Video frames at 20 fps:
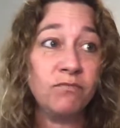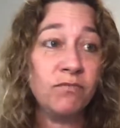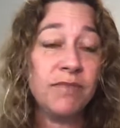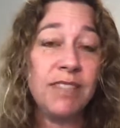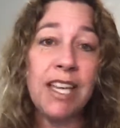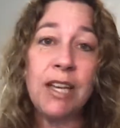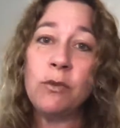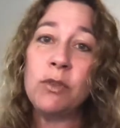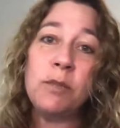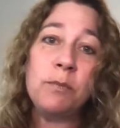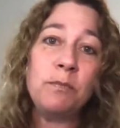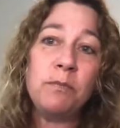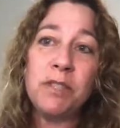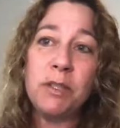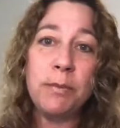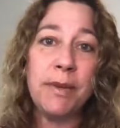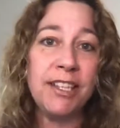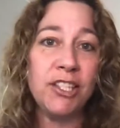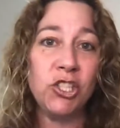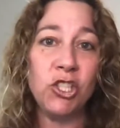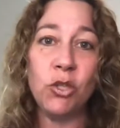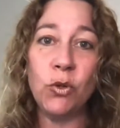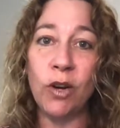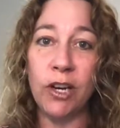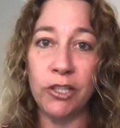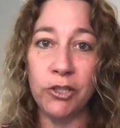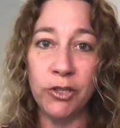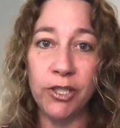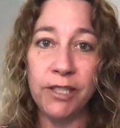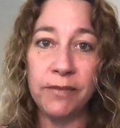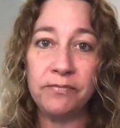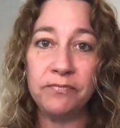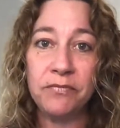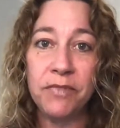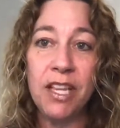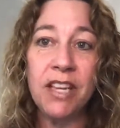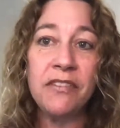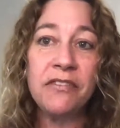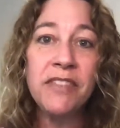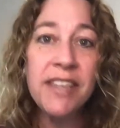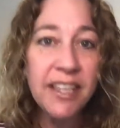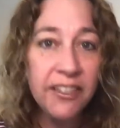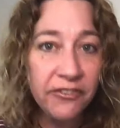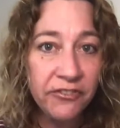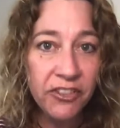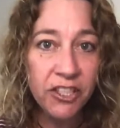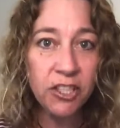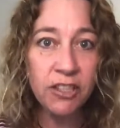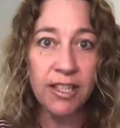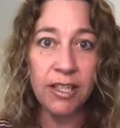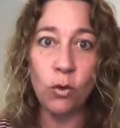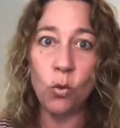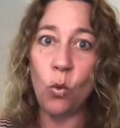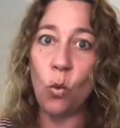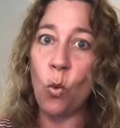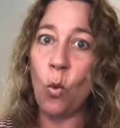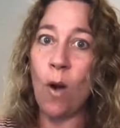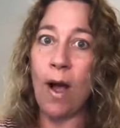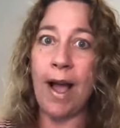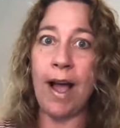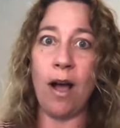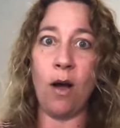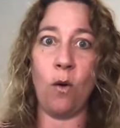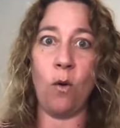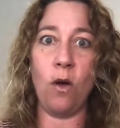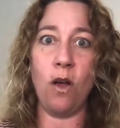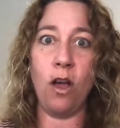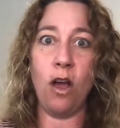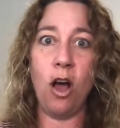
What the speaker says: they would spend $200. If they feel like, wow,